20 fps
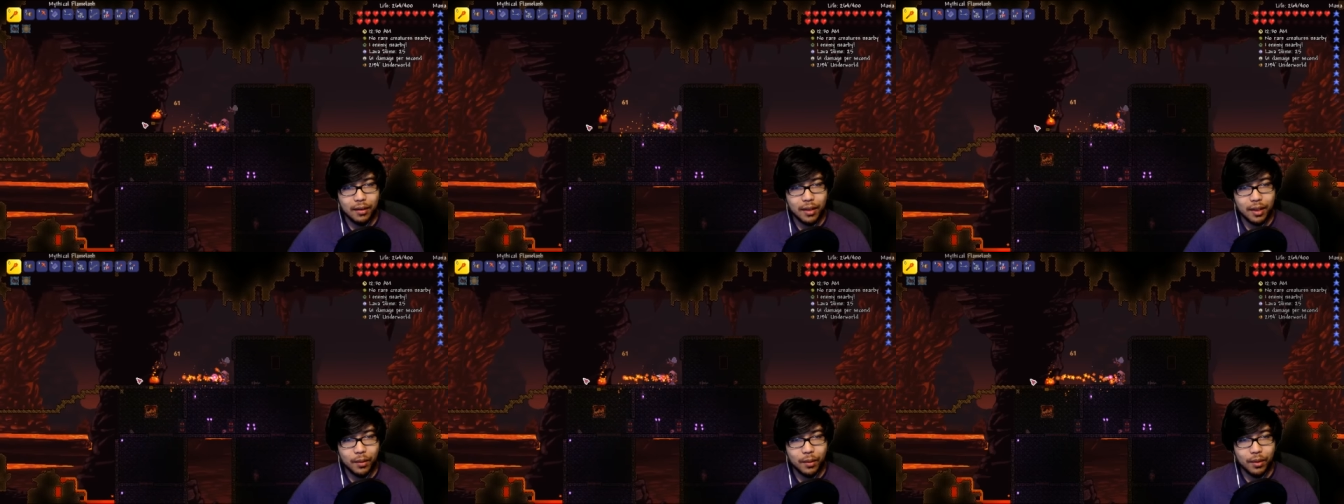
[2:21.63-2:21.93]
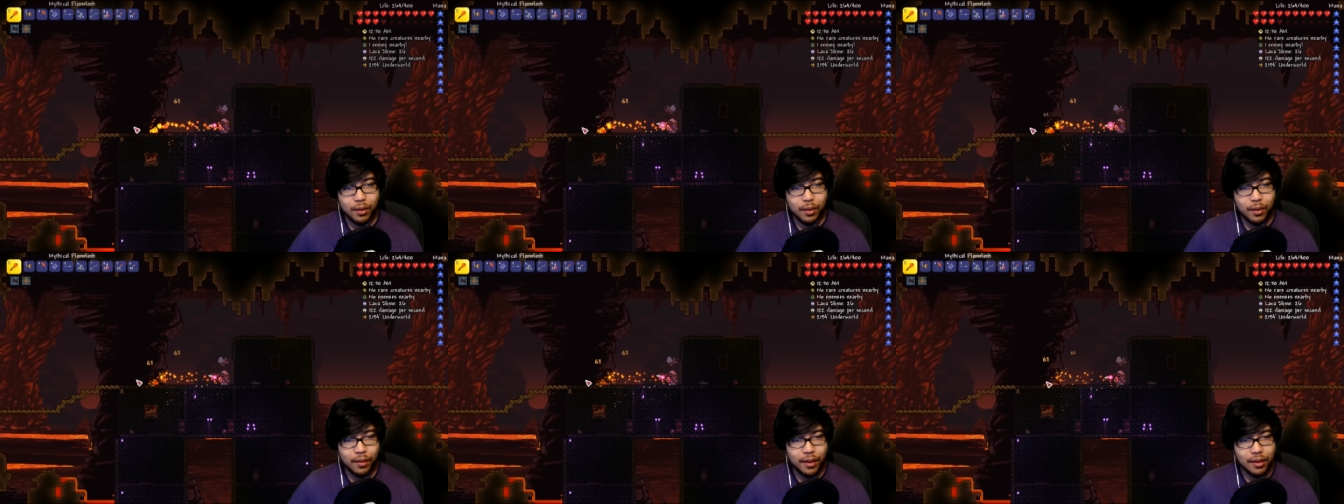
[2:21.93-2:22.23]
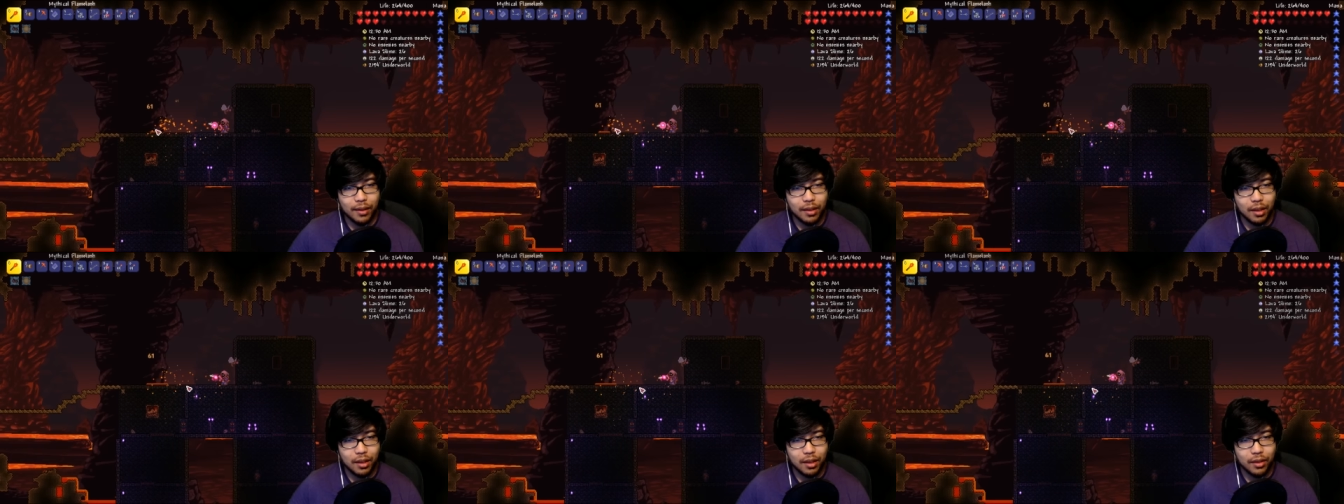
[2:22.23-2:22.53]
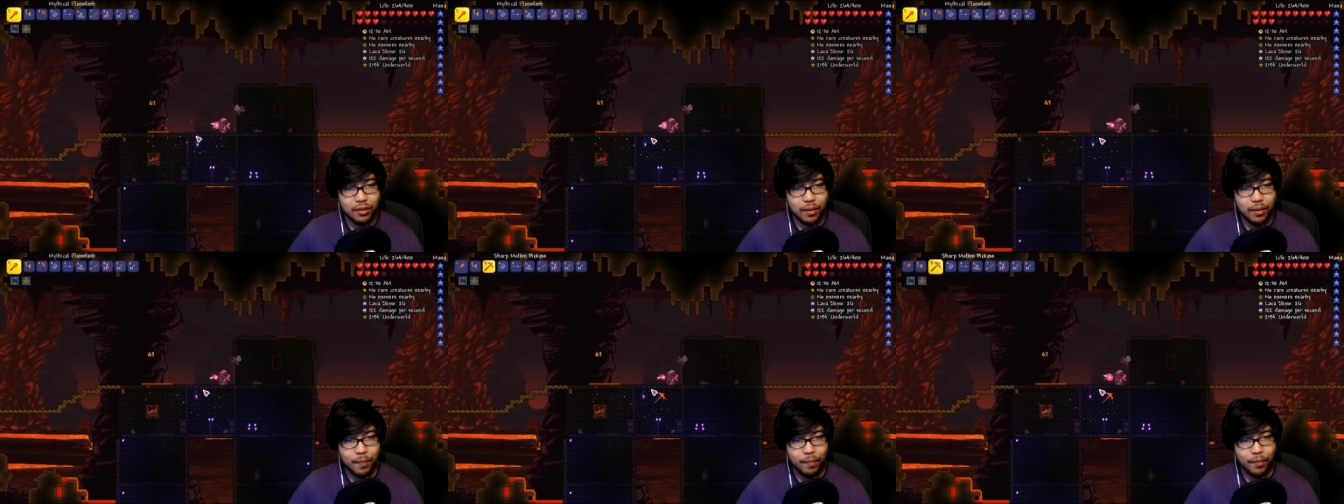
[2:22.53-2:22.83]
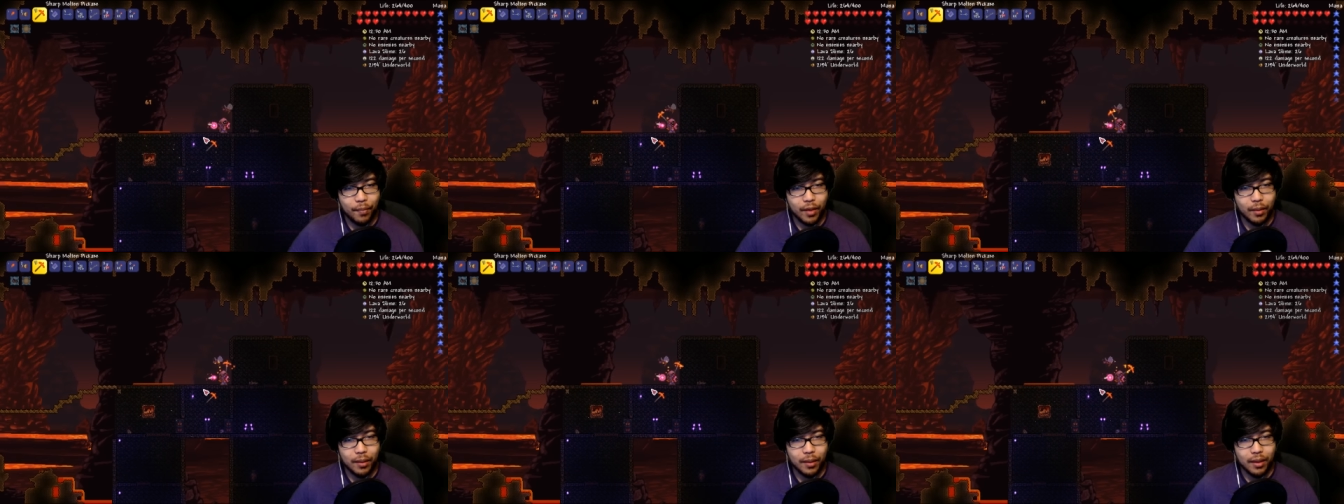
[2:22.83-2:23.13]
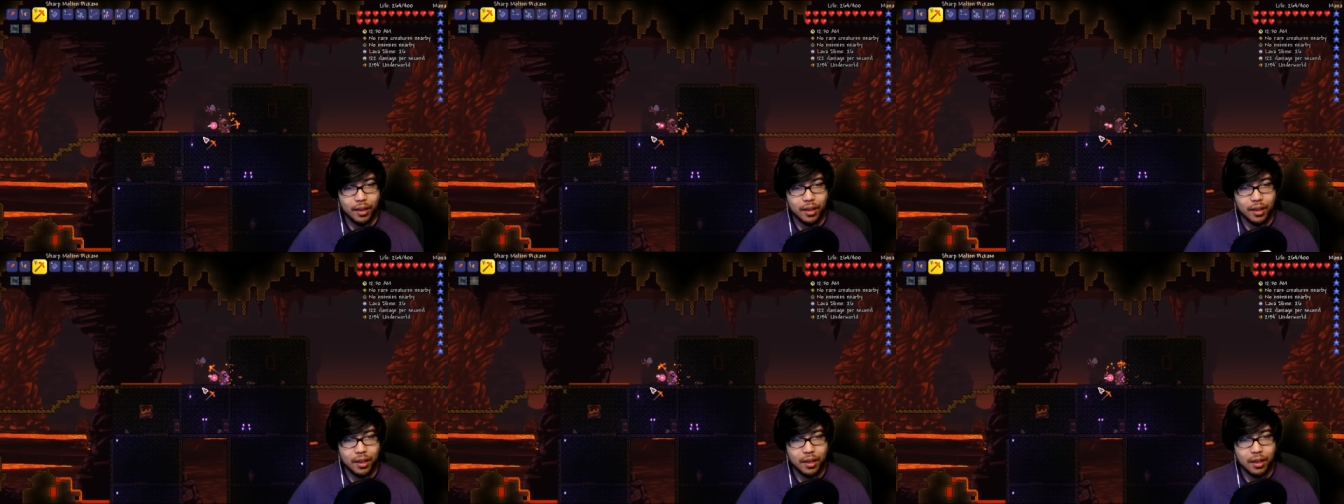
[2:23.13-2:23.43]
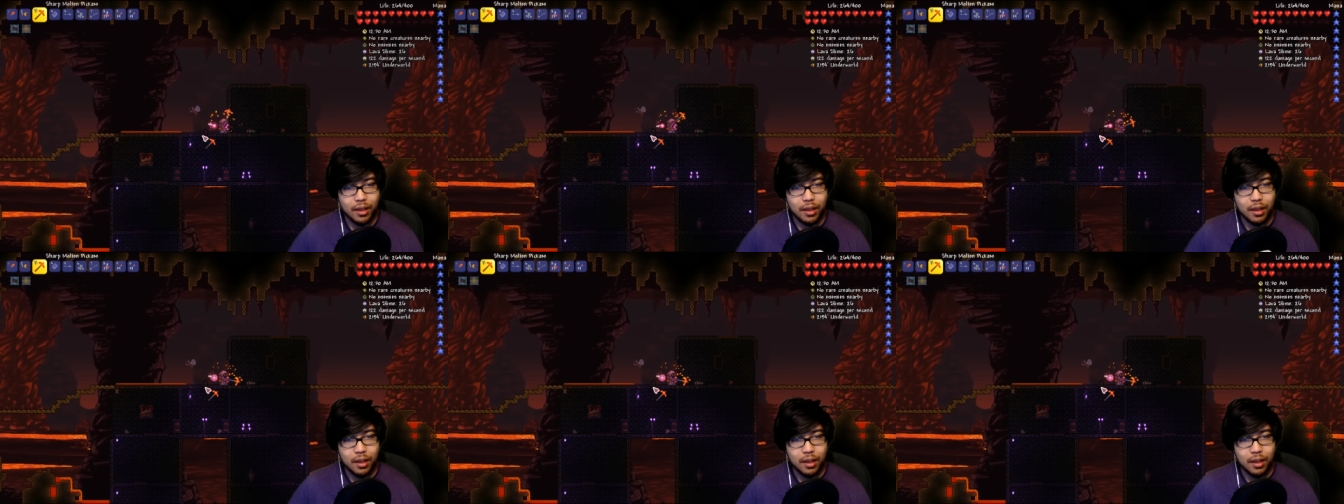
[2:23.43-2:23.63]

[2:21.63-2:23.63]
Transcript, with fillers: Anyone know where that song is from? Oh my gosh.